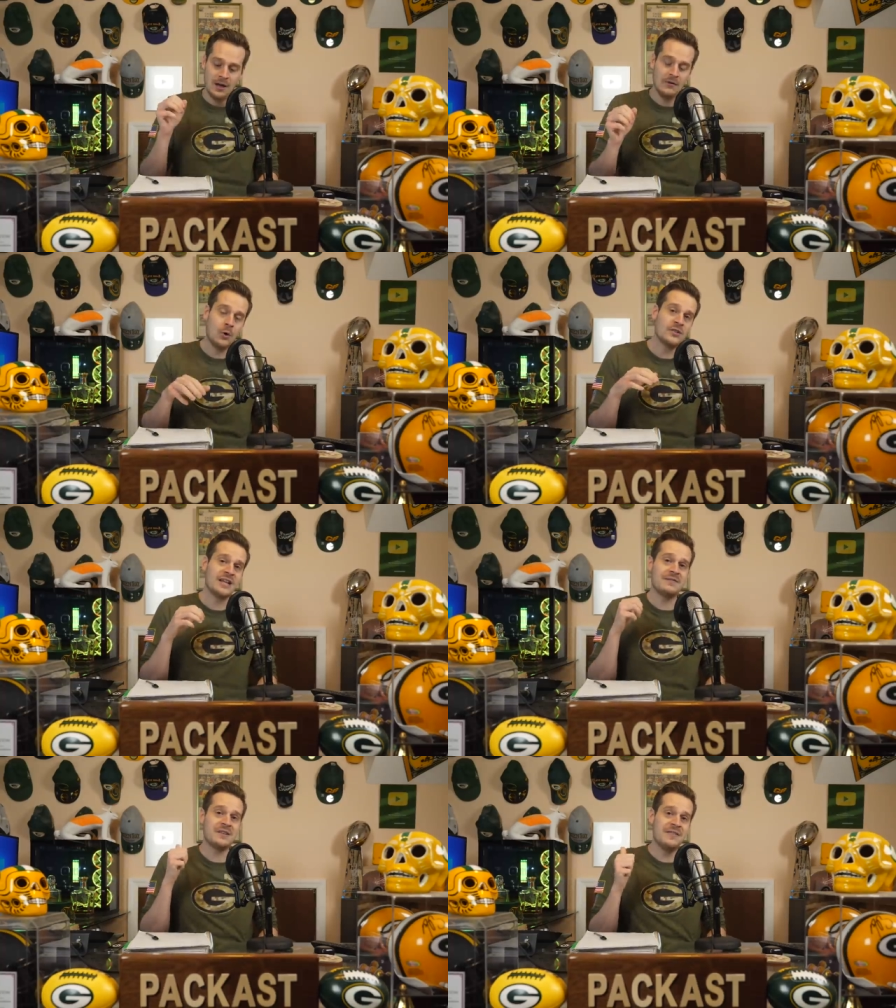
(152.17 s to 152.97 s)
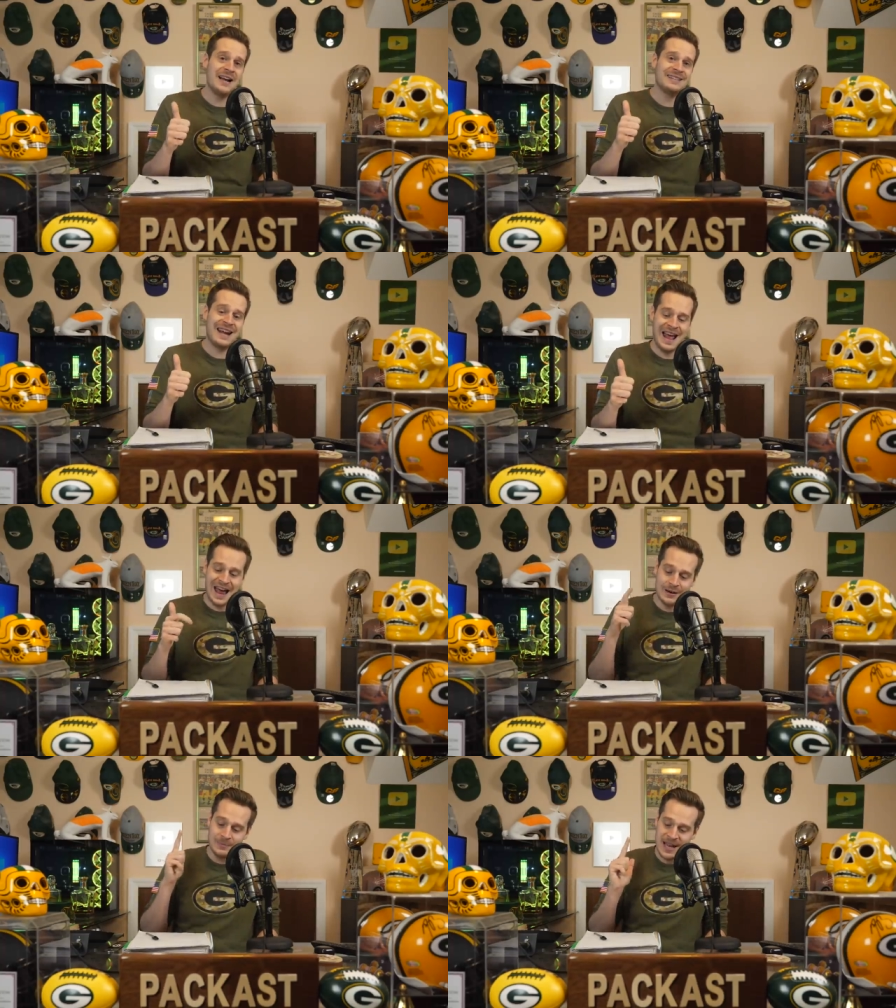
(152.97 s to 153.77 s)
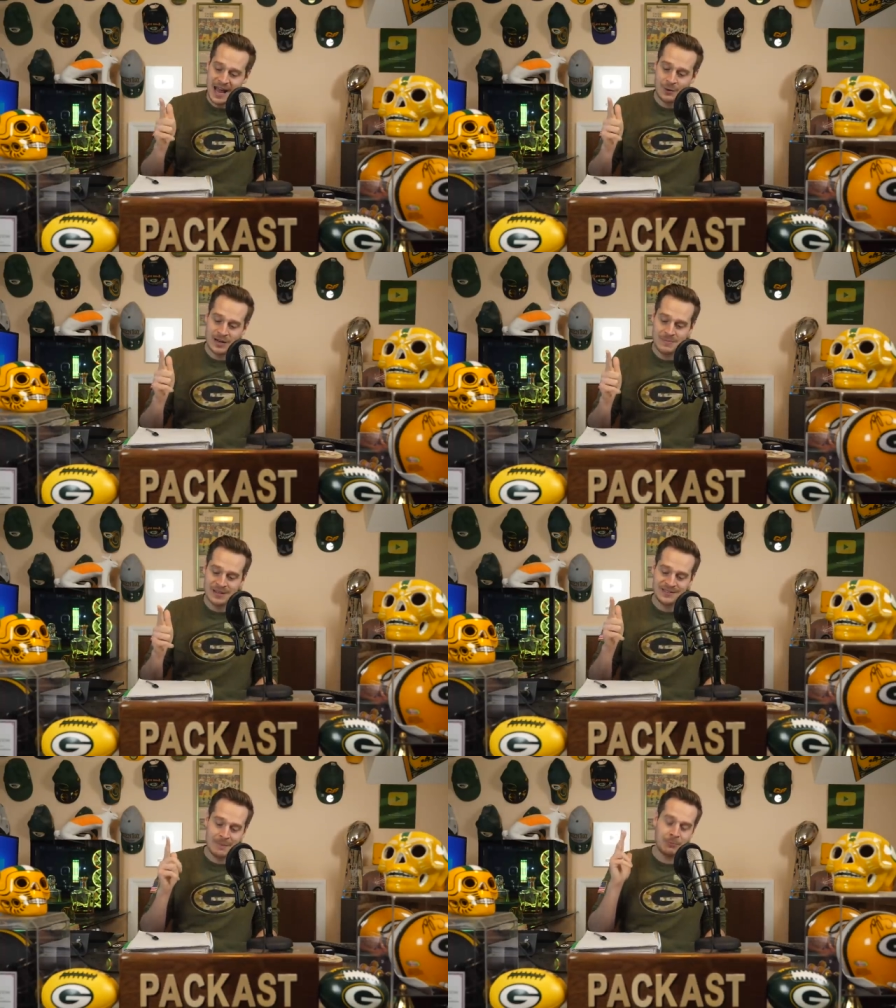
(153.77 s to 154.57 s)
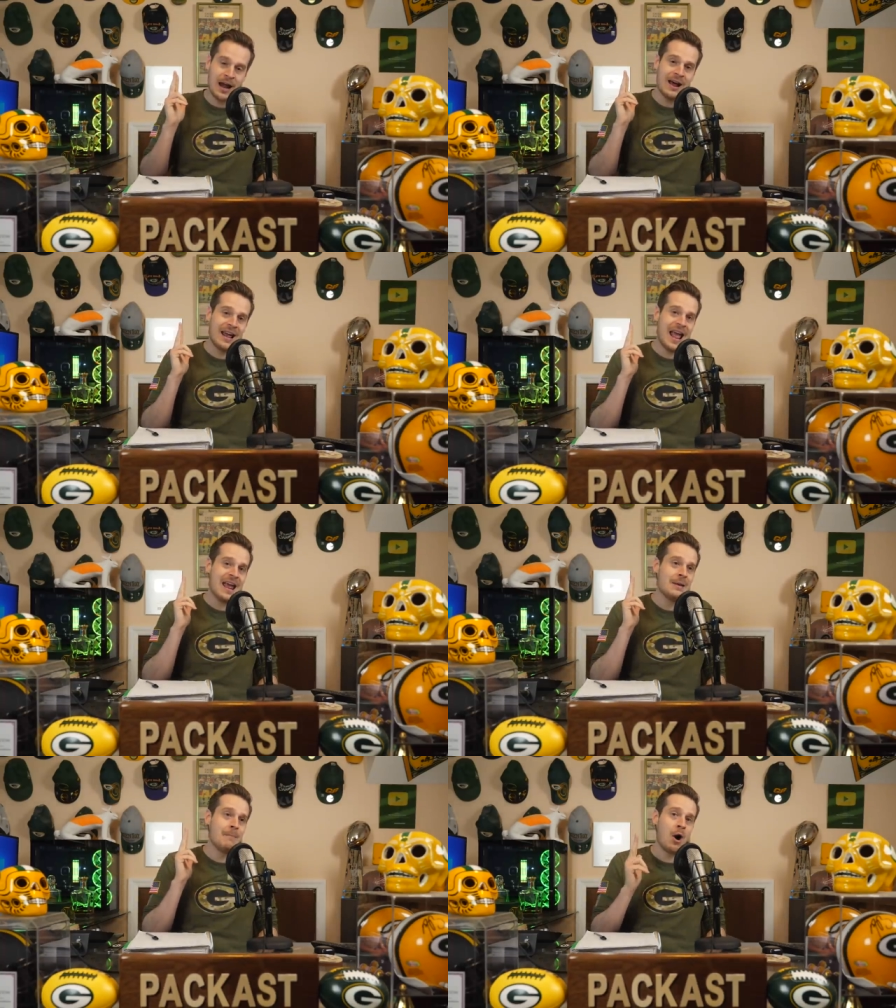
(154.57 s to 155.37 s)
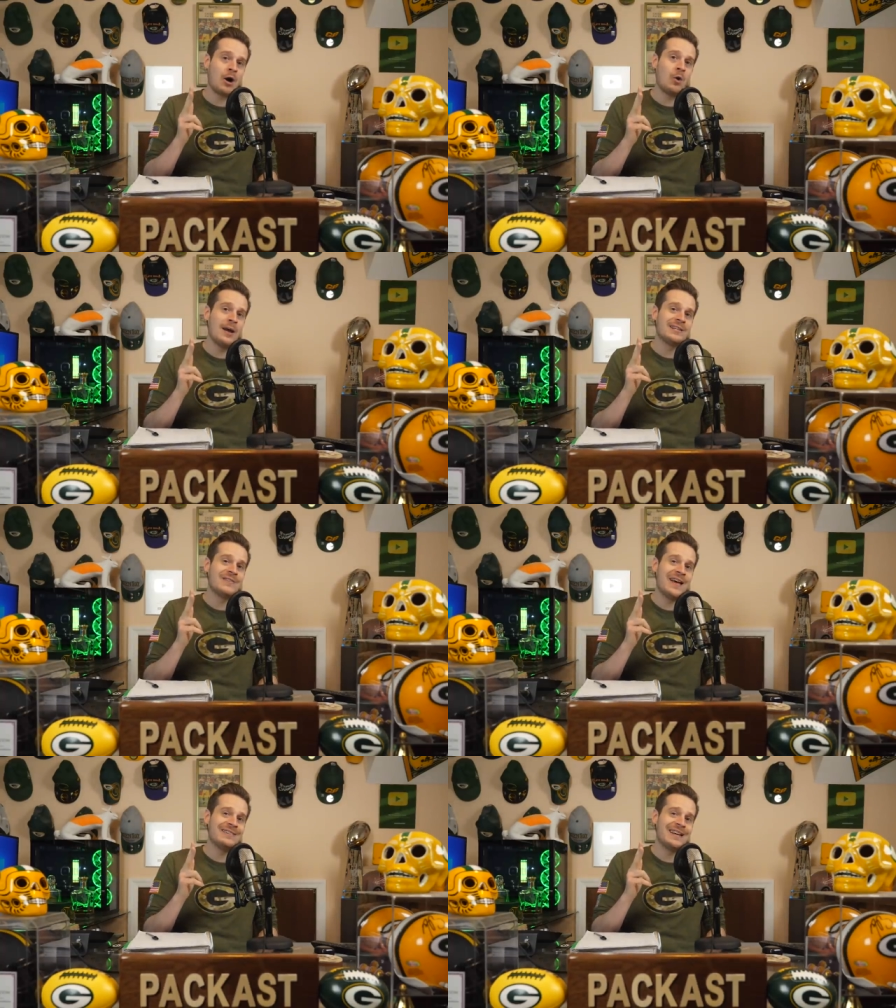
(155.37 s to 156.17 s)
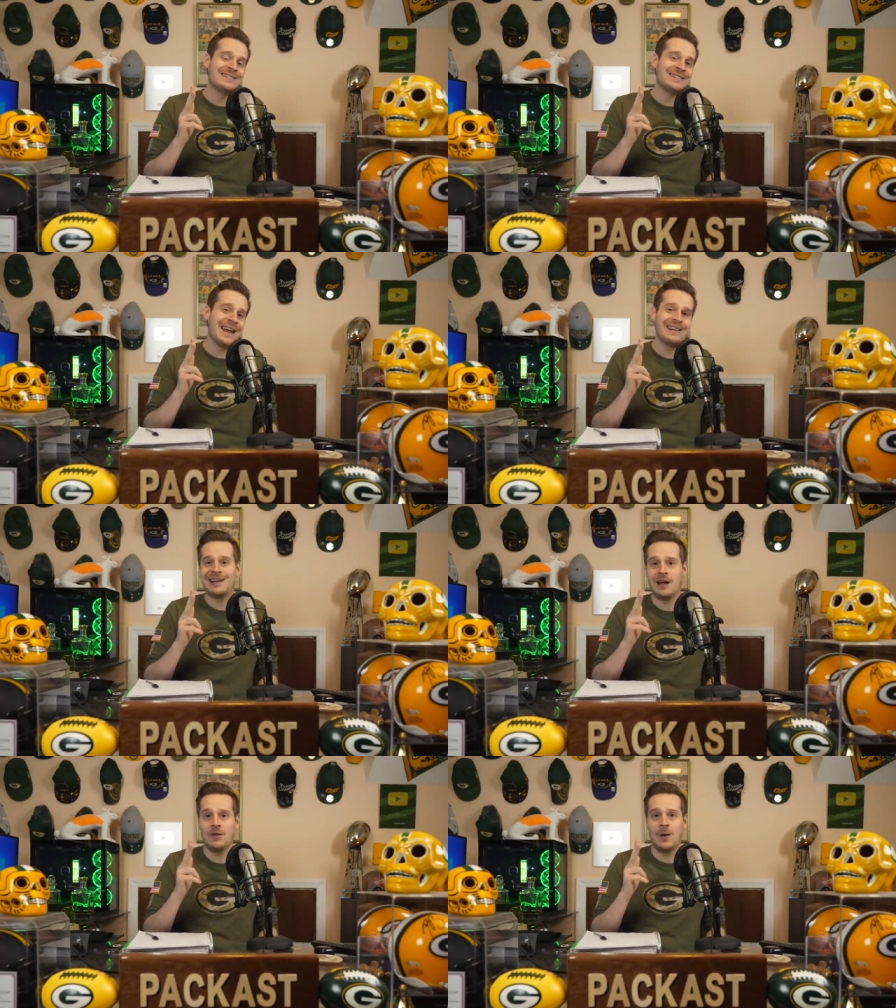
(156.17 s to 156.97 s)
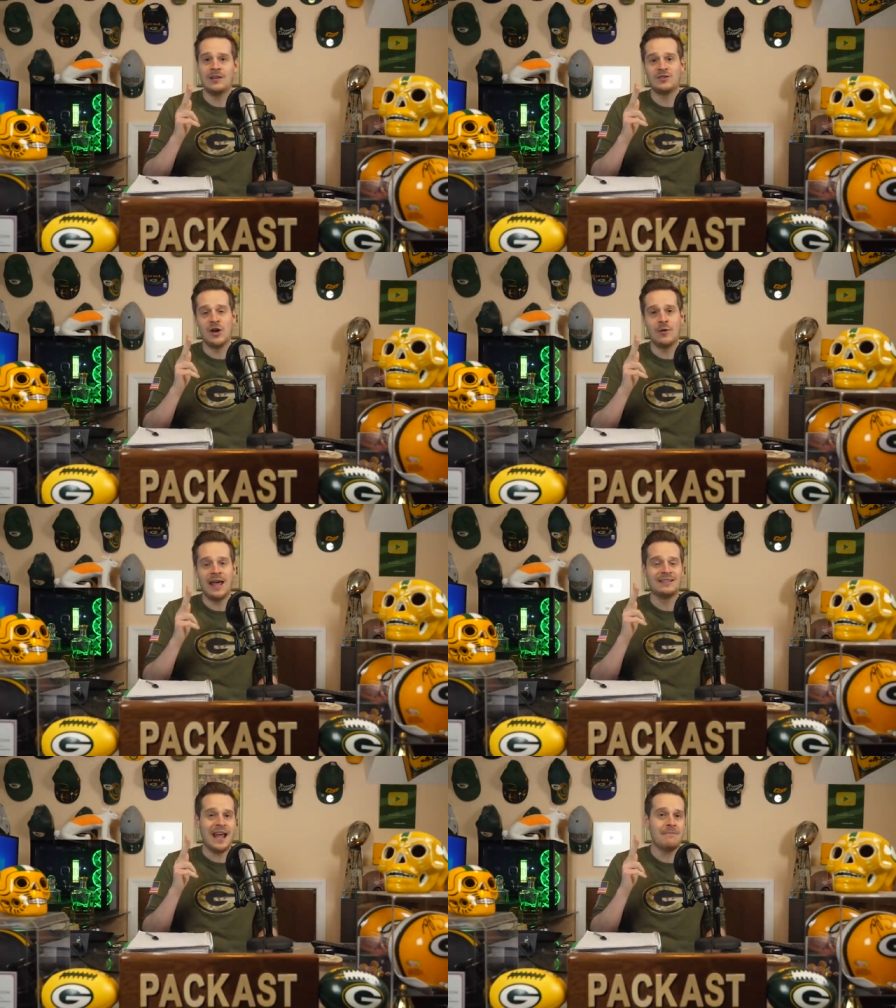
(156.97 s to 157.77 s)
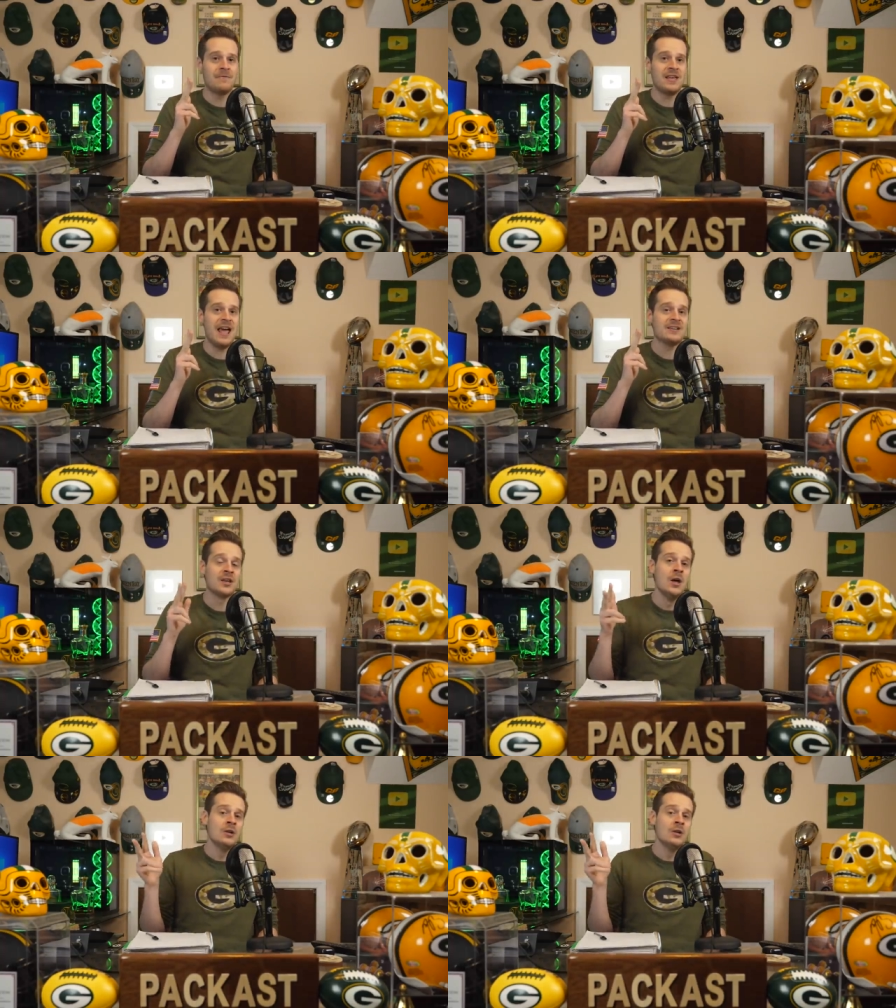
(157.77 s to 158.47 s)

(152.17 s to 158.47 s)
Of course, you have Davante Adams, Equanimeous Saint Brown, and Marquez Valdez-Scantling, otherwise known as M V S.